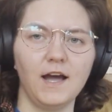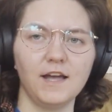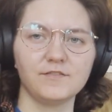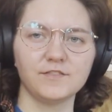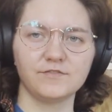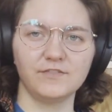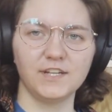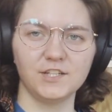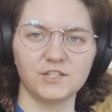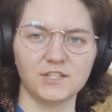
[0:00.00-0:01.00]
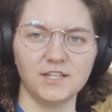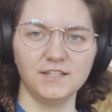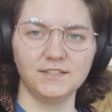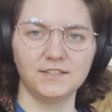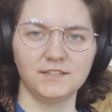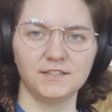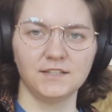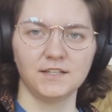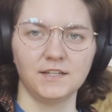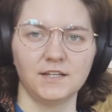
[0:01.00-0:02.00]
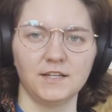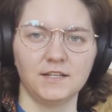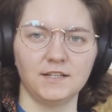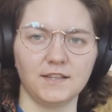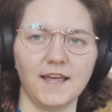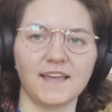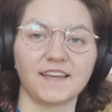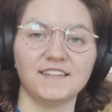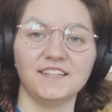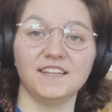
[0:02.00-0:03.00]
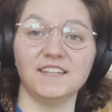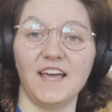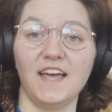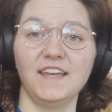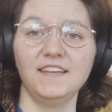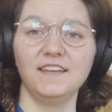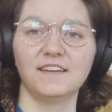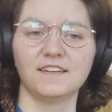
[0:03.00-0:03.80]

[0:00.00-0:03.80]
have to finish this, today.